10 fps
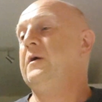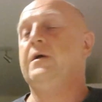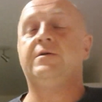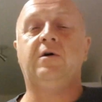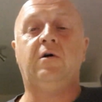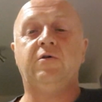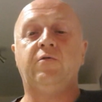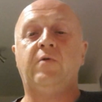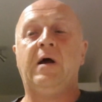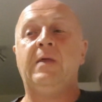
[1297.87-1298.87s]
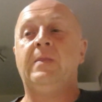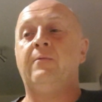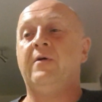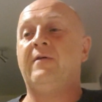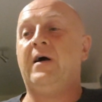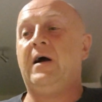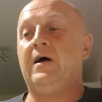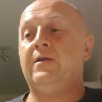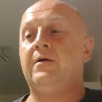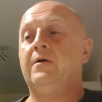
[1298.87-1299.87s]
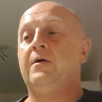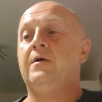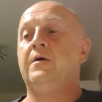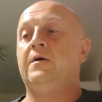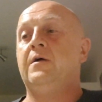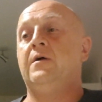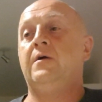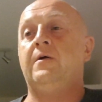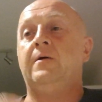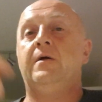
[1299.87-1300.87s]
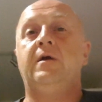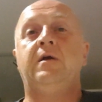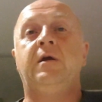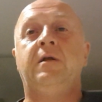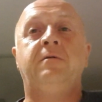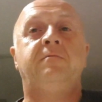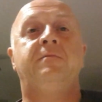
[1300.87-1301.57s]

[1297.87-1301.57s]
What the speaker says: it's harder rain than we've had in